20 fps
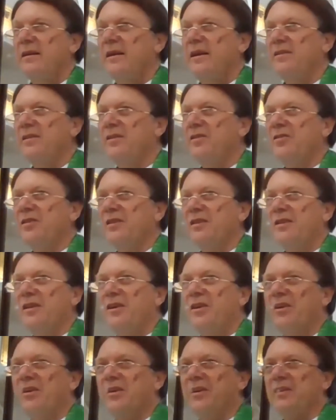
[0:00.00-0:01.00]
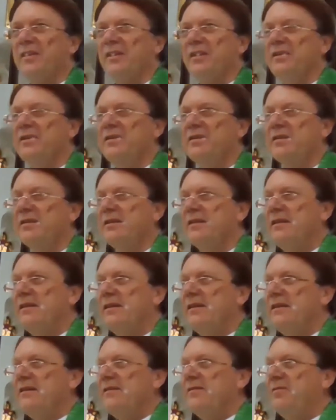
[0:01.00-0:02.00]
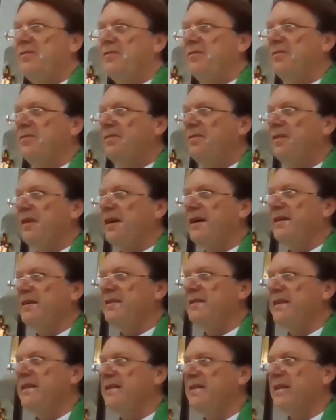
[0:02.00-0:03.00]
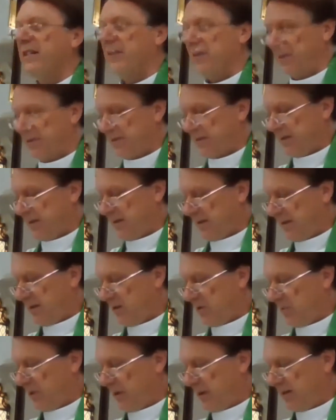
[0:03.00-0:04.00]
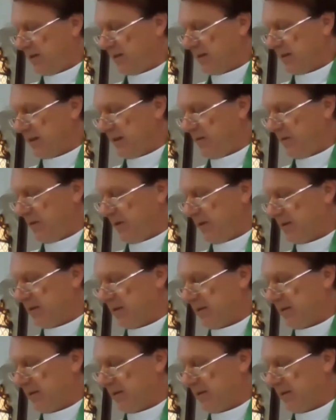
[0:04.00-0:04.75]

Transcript: It's interesting to look at those fine details and think about the significance